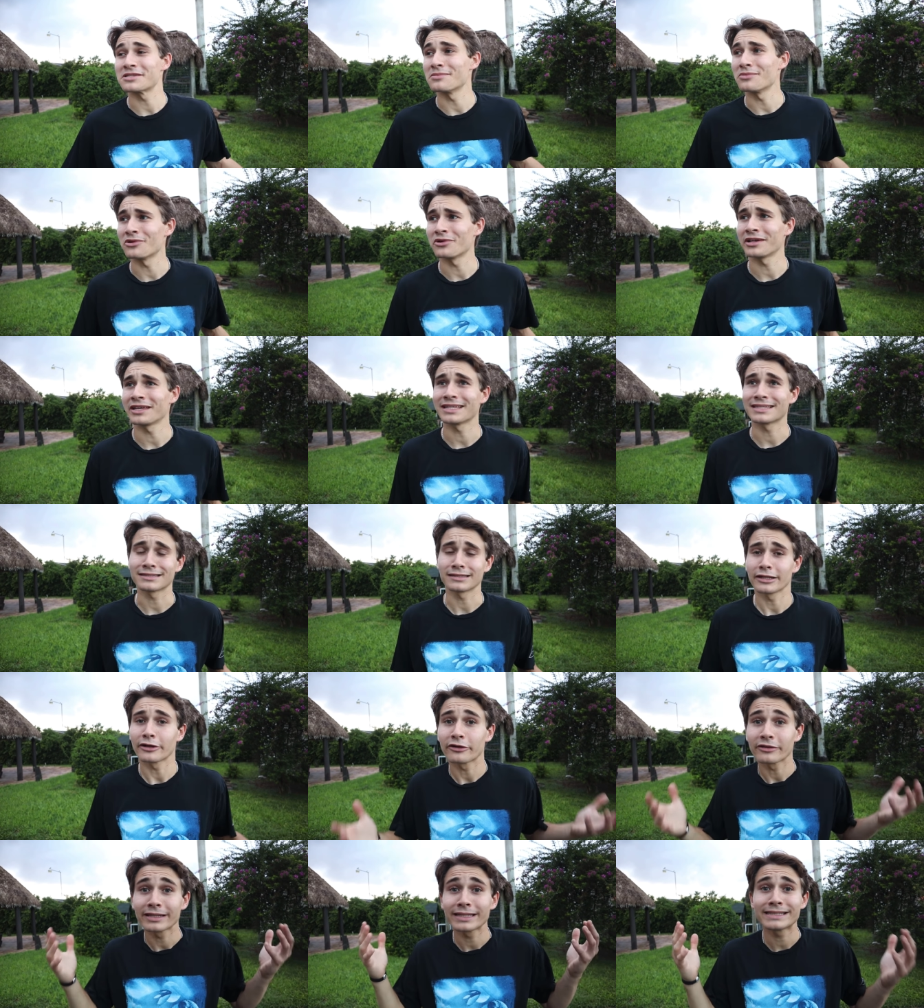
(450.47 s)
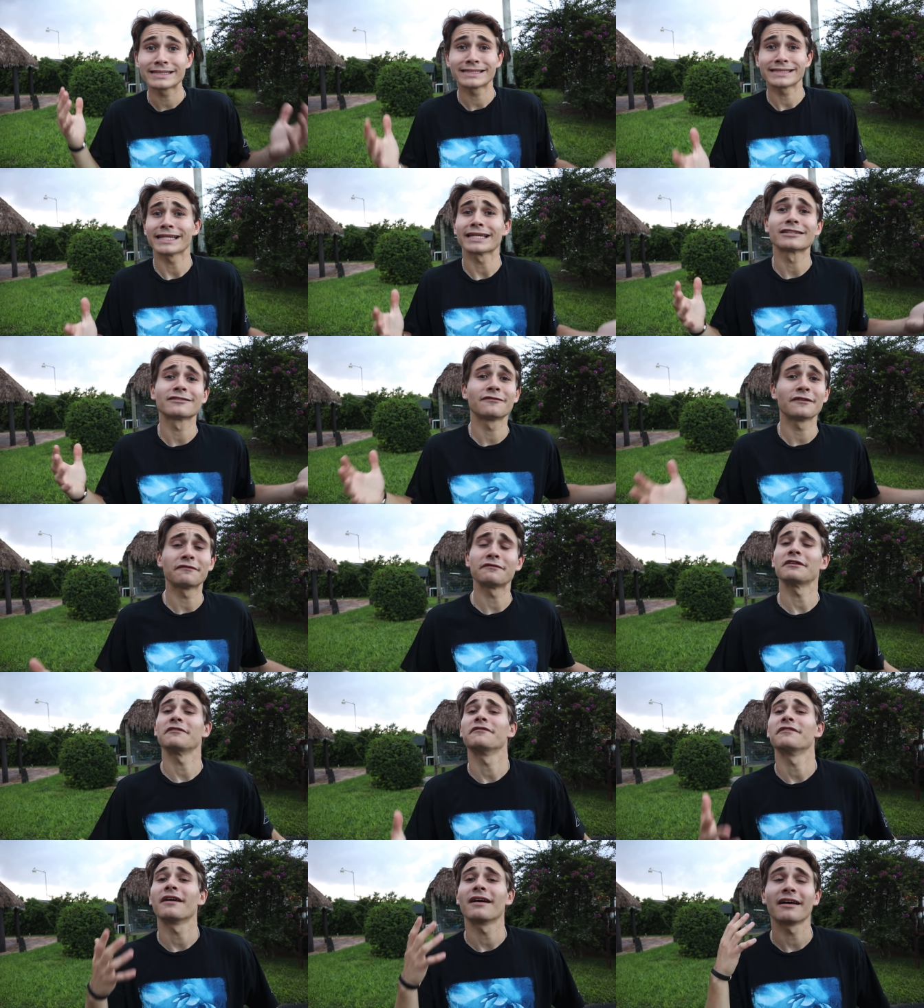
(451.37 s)
the morning, it's literally six
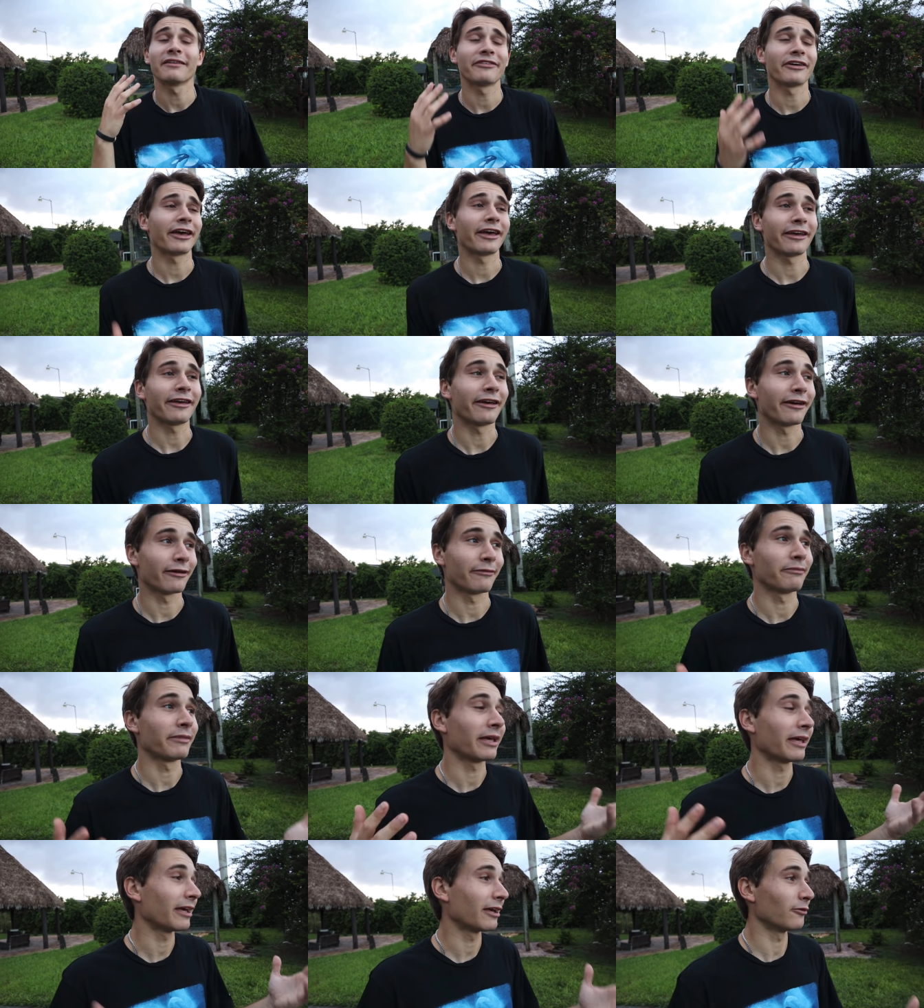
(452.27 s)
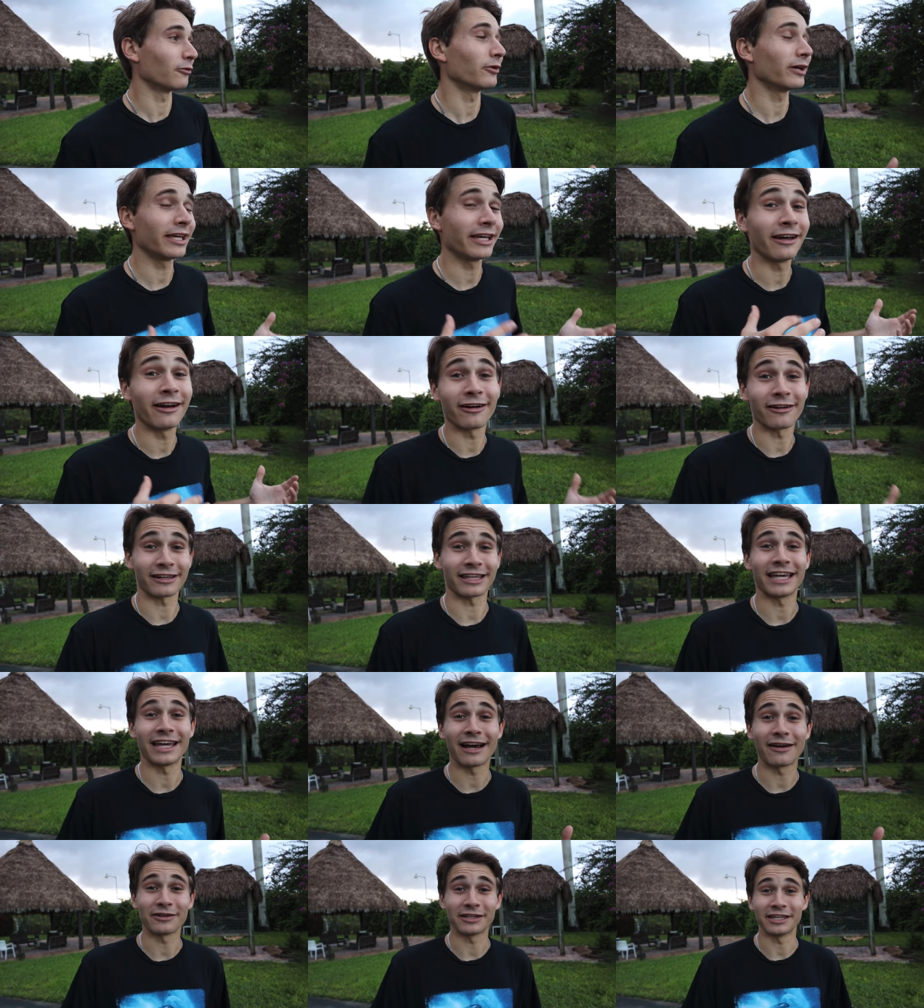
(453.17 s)
fifty-five A M and we are
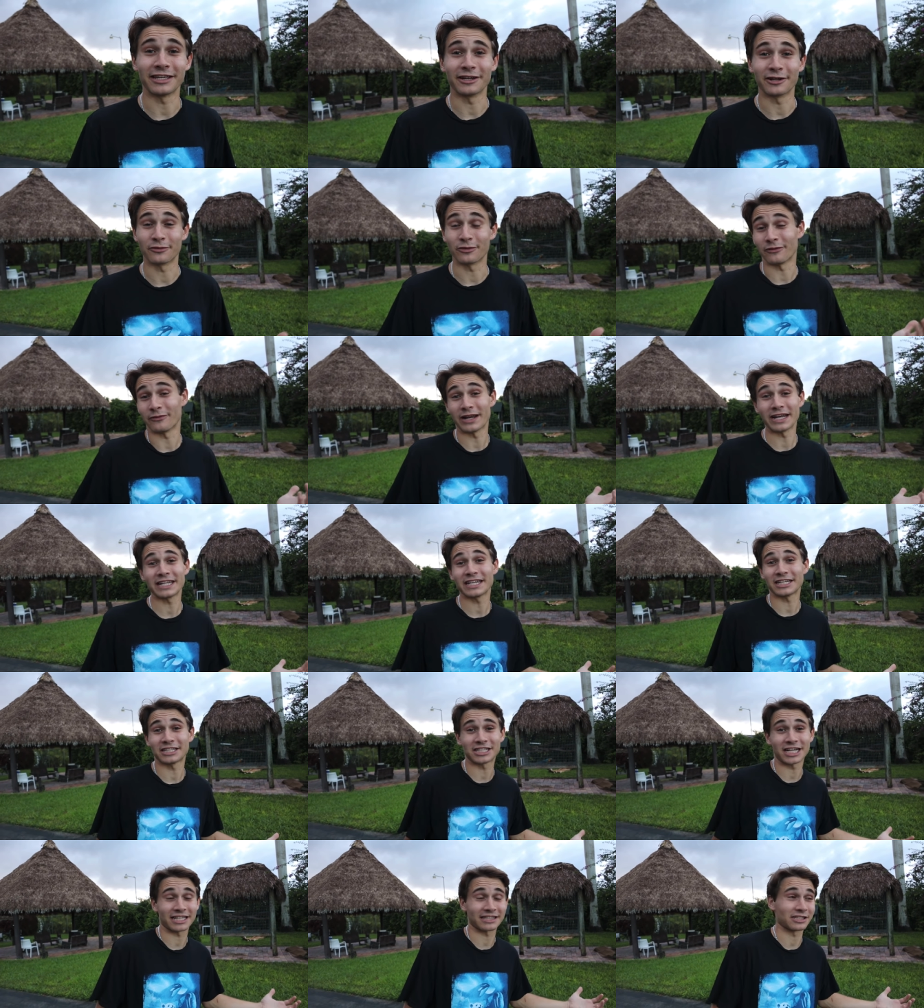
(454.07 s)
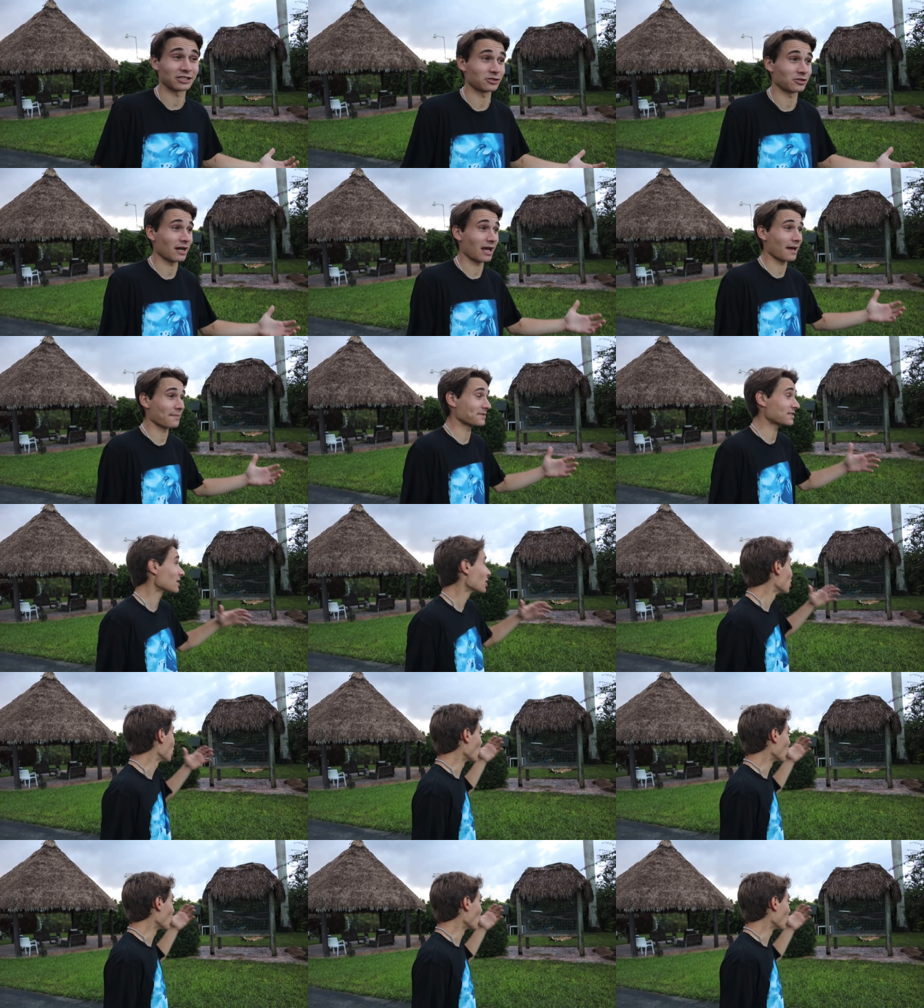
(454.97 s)
get out here. We're ready to check the traps.